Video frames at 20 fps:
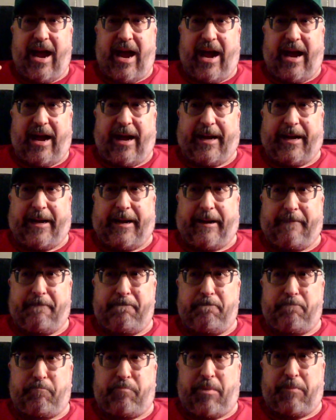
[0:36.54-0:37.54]

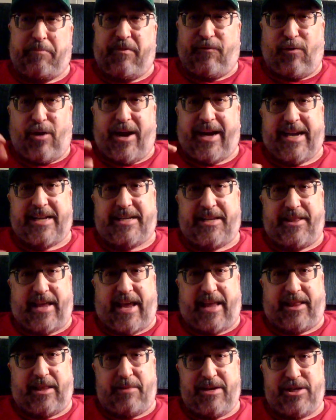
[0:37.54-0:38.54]
But before I get to
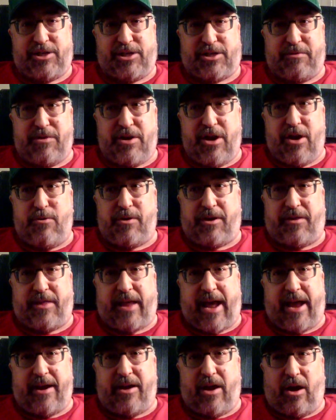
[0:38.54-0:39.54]
that, let me just note
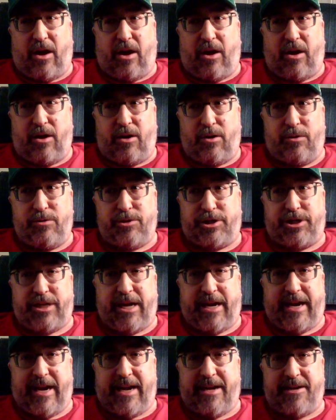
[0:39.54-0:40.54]
that
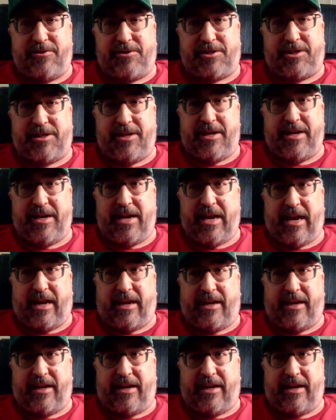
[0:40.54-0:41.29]
Hoshea Anderson